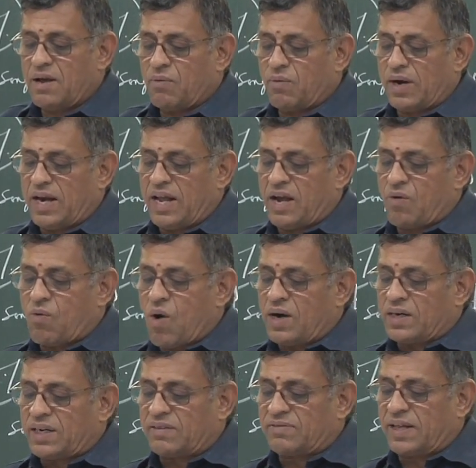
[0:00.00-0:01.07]
Only a
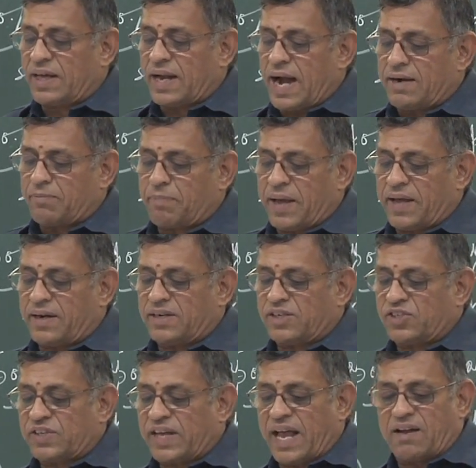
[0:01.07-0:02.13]
quarter of the
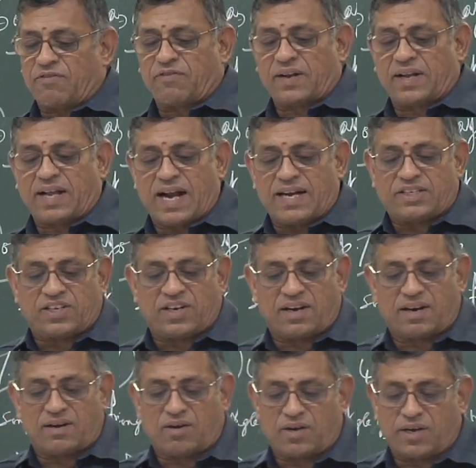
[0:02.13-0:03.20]
grandparents care for
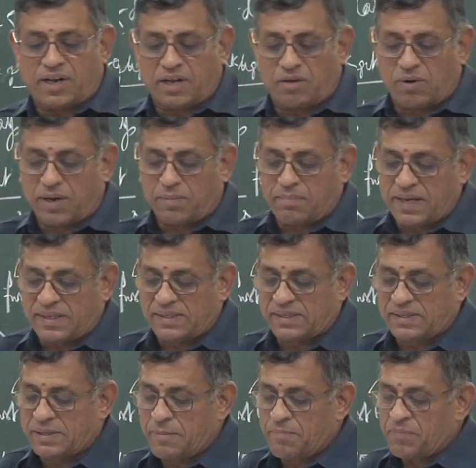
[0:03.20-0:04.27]
grandchildren on a regular
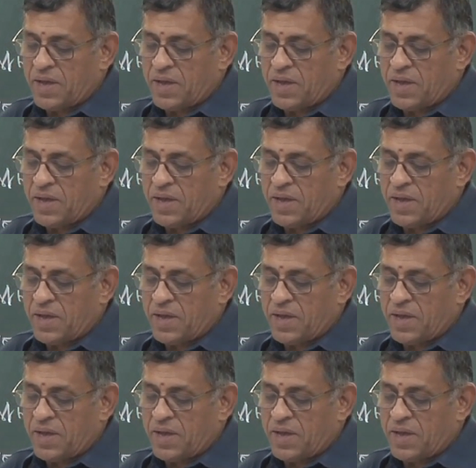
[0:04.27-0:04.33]
basis,